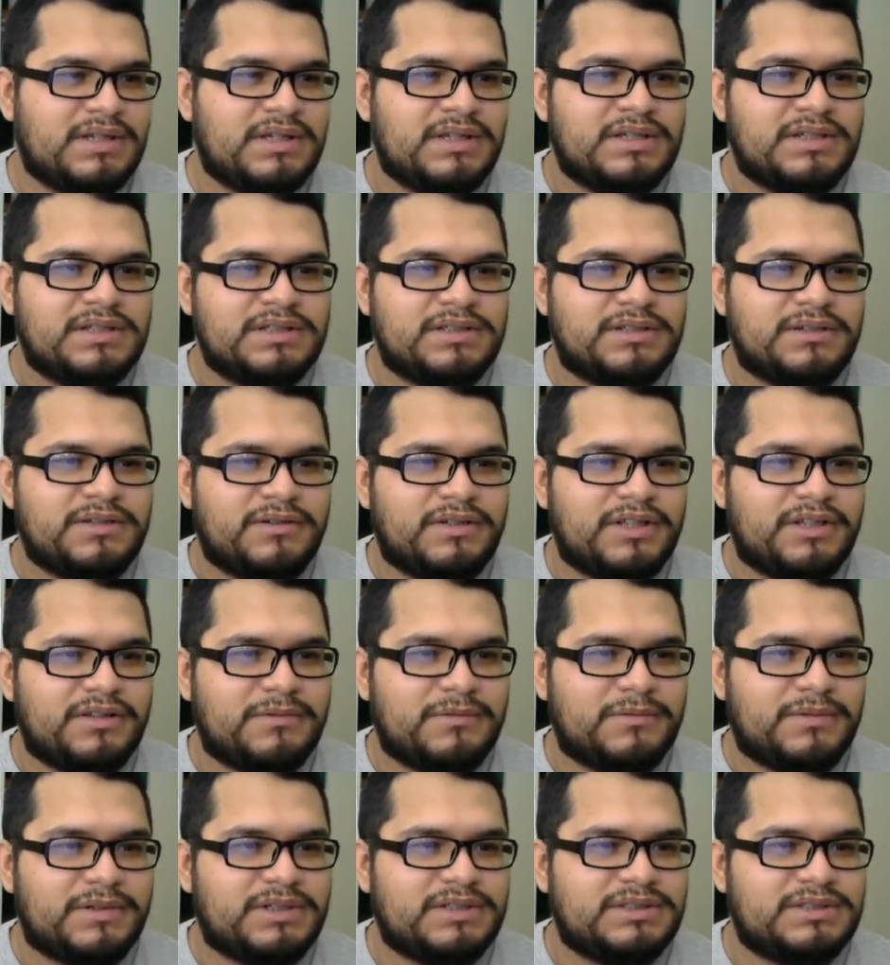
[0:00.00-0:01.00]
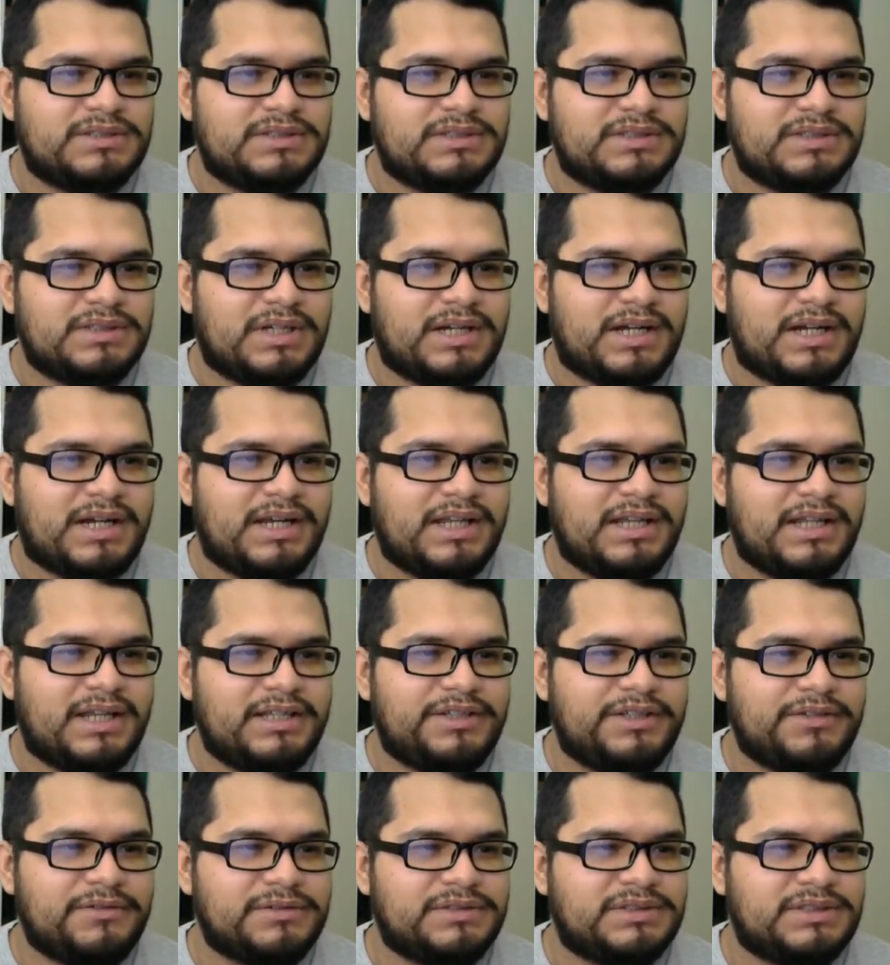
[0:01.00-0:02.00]
So in other words, I
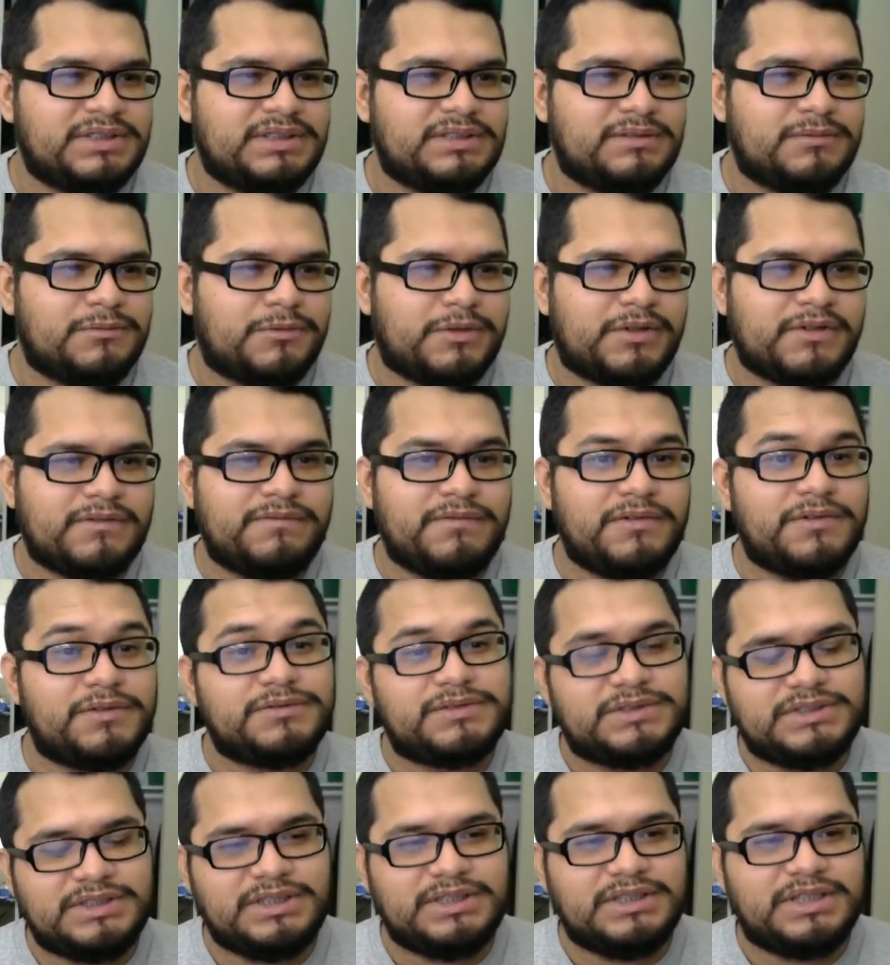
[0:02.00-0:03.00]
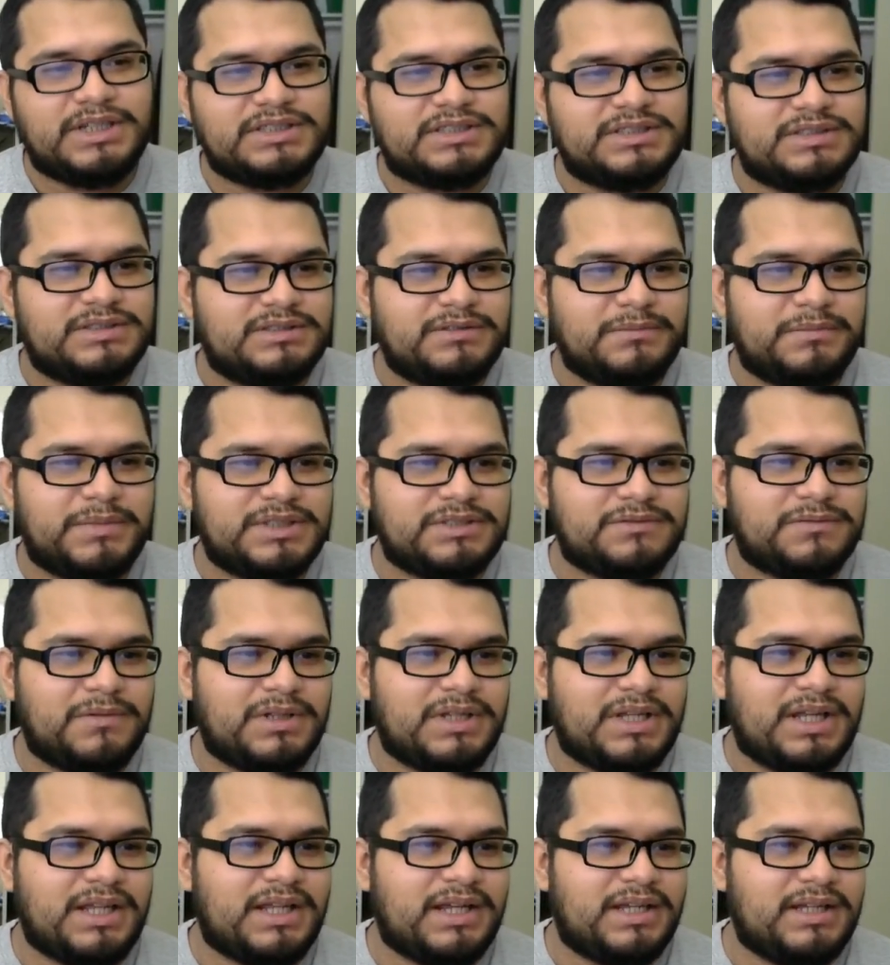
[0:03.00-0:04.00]
like using workflow C. That's the best
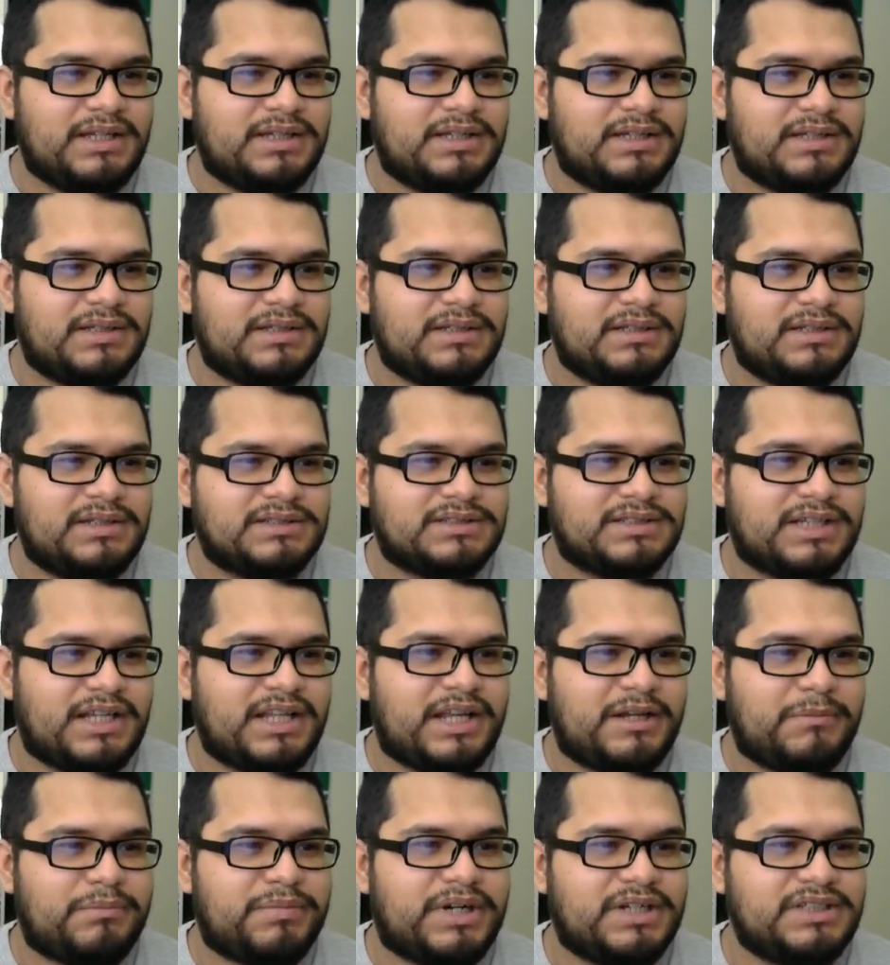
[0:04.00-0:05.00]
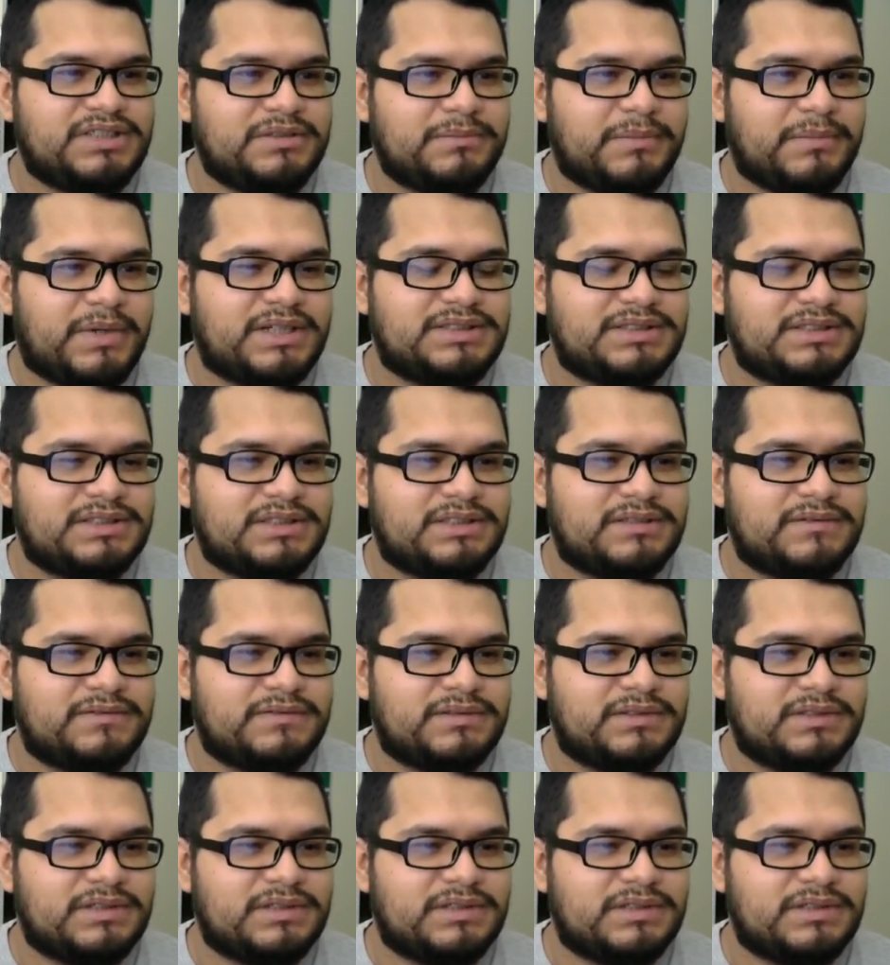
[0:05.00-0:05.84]
one I like because I like pricing my stuff.